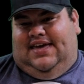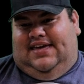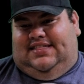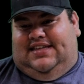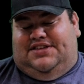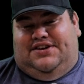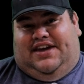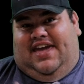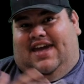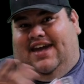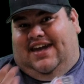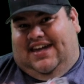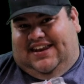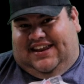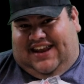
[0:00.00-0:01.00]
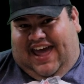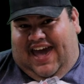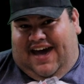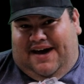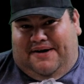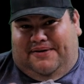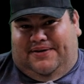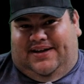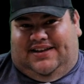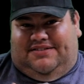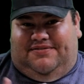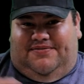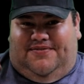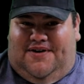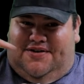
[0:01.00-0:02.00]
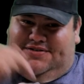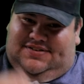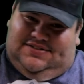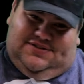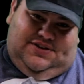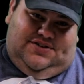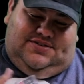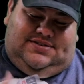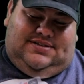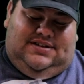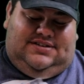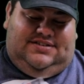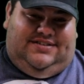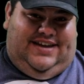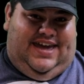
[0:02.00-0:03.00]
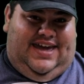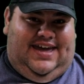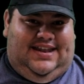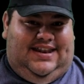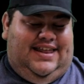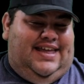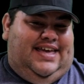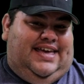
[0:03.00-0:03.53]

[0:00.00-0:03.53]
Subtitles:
and then you can't get it out and it falls into your cylinder head,